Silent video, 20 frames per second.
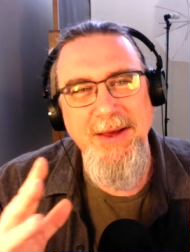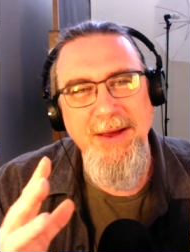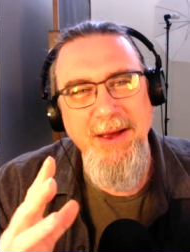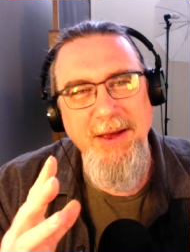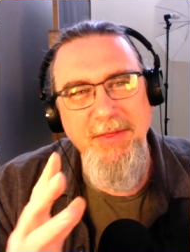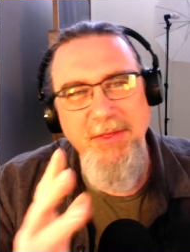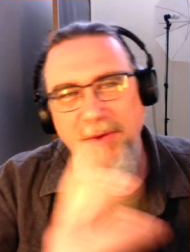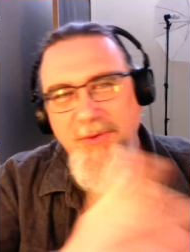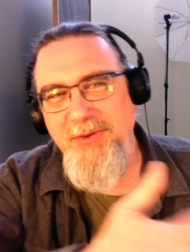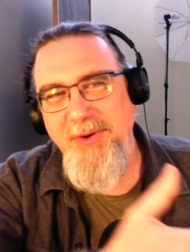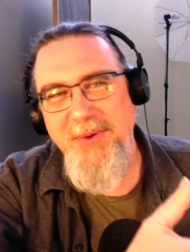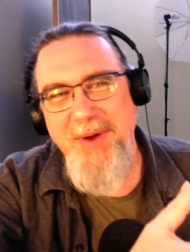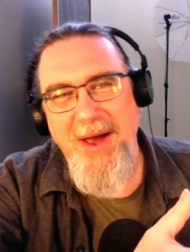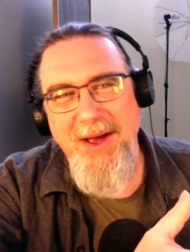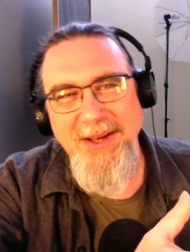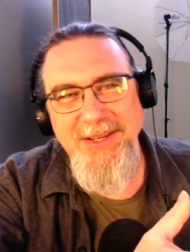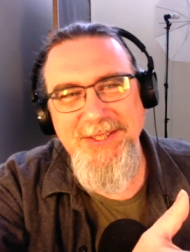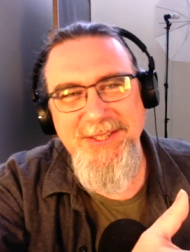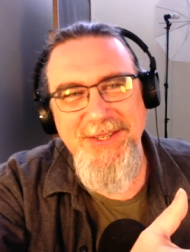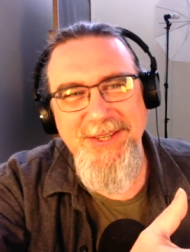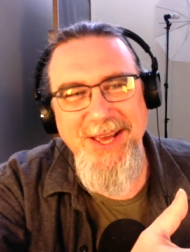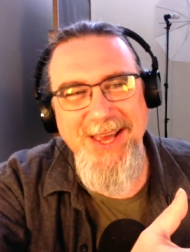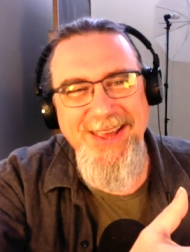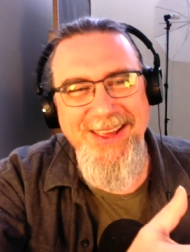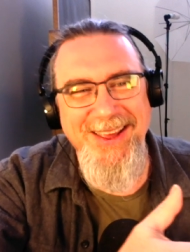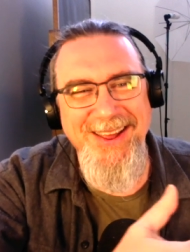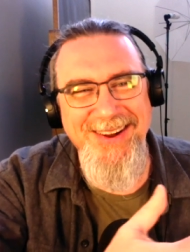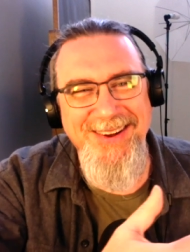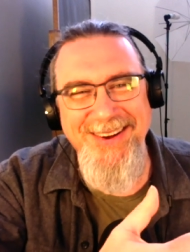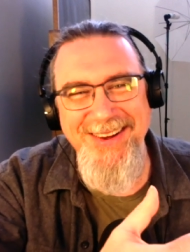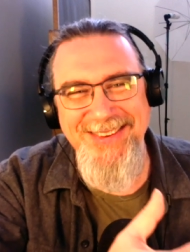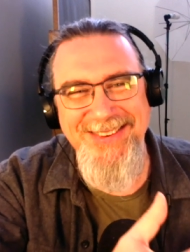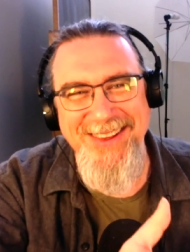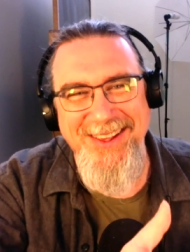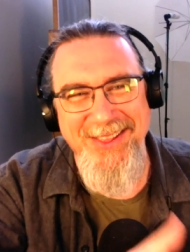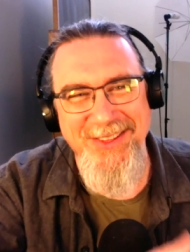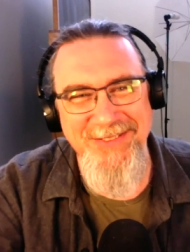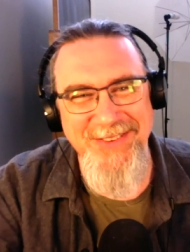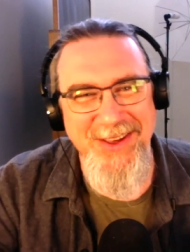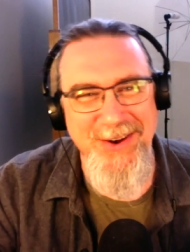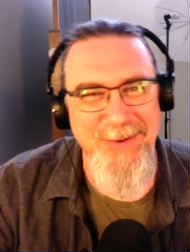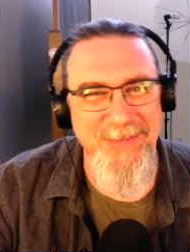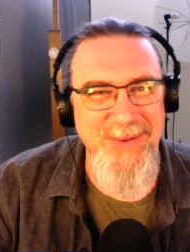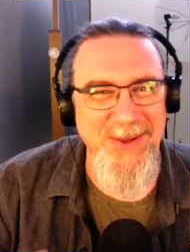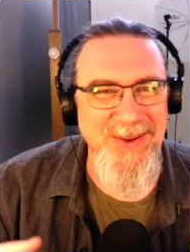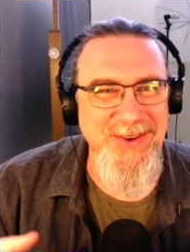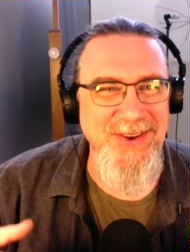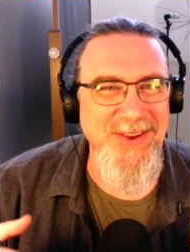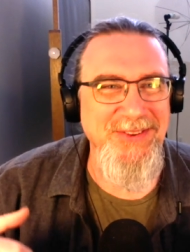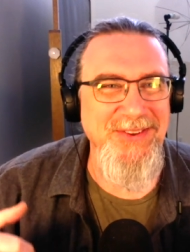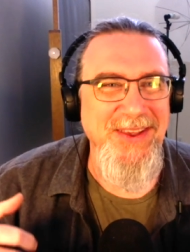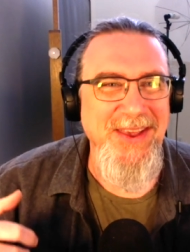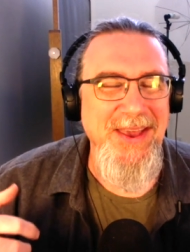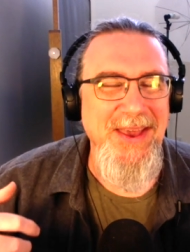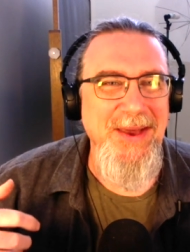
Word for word: And those are nice, as elevator pitches.